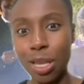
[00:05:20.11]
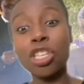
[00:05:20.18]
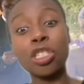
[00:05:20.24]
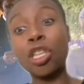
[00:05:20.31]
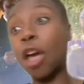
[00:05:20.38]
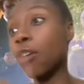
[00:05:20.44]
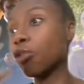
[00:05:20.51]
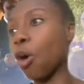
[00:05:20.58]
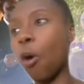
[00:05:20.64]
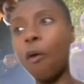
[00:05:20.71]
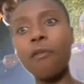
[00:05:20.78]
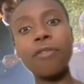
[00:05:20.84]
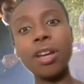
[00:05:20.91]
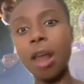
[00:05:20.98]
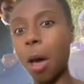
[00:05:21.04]
He turned the whole
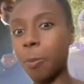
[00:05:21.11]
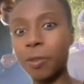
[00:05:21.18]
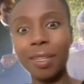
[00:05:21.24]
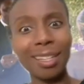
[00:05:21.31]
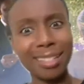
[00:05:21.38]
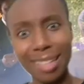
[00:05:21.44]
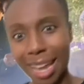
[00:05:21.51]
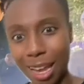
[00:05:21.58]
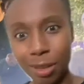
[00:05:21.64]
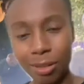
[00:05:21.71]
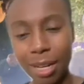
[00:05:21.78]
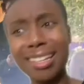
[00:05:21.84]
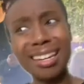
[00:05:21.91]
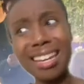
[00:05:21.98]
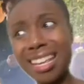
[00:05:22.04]
villa upside down.
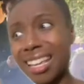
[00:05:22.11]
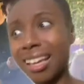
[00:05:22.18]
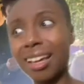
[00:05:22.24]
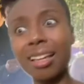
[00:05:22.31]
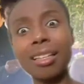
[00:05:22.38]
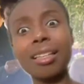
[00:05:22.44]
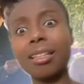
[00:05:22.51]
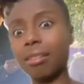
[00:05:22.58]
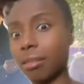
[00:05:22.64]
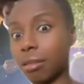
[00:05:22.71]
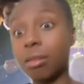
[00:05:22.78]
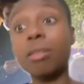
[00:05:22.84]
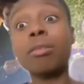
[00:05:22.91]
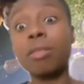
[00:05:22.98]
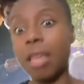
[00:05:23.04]
Anika
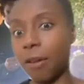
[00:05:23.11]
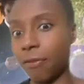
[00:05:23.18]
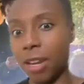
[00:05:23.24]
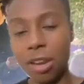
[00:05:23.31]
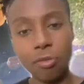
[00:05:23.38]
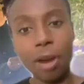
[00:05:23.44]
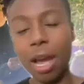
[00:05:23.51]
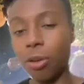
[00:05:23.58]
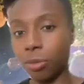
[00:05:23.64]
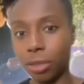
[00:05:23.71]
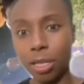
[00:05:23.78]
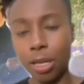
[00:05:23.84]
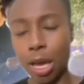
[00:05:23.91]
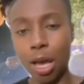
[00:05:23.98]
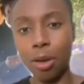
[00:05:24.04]
definitely rattled the
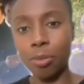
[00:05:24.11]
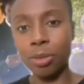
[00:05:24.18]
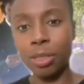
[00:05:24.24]
girls.